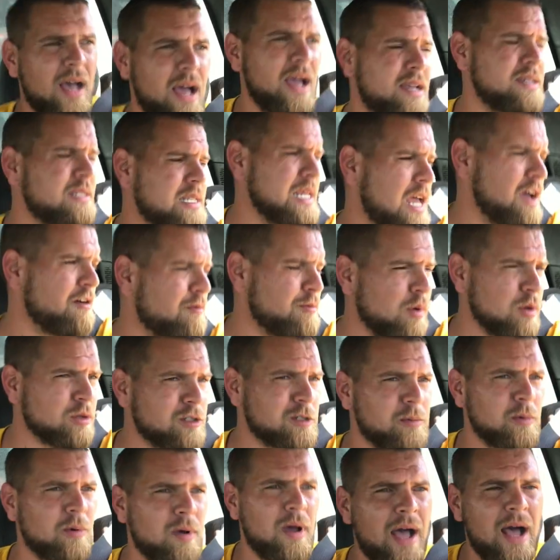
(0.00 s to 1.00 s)
guys, they have
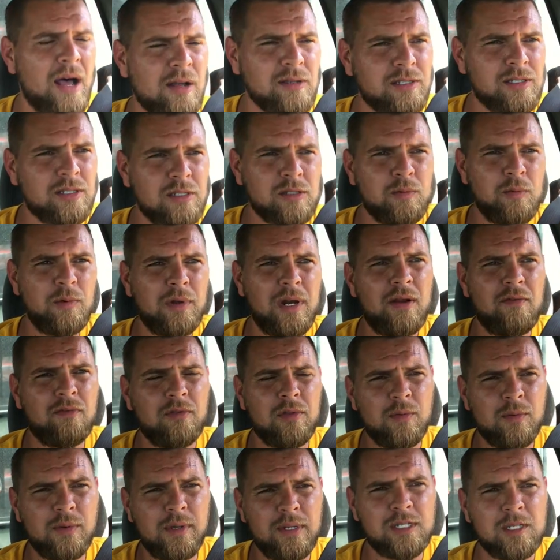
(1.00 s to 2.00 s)
multiple houses,
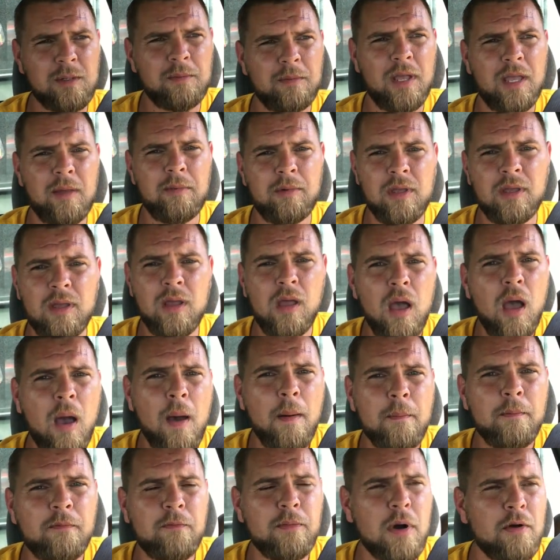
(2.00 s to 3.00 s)
whatever the reason may be.
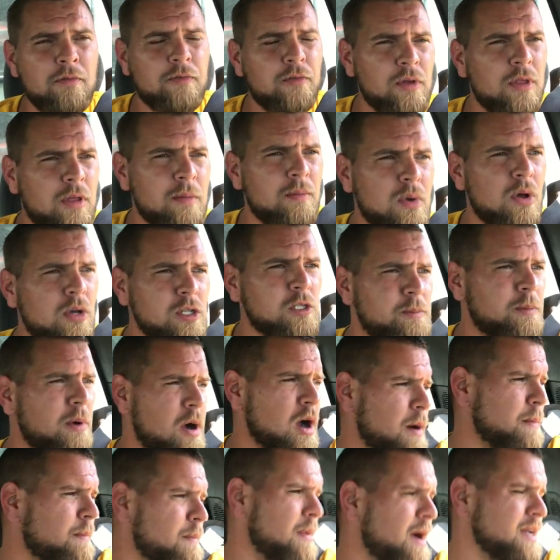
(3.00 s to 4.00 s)
But for the most
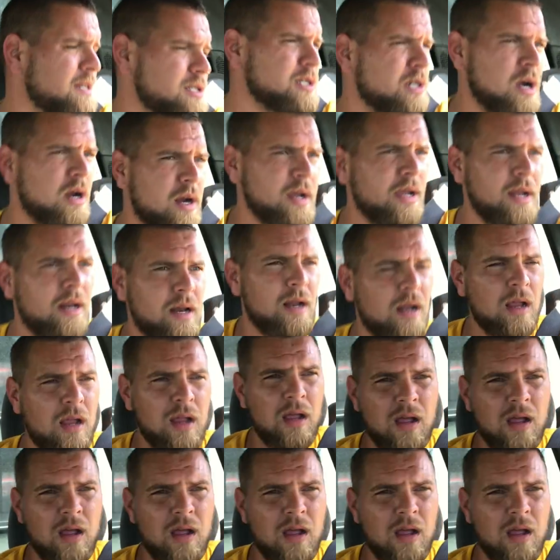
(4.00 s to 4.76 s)
part, my target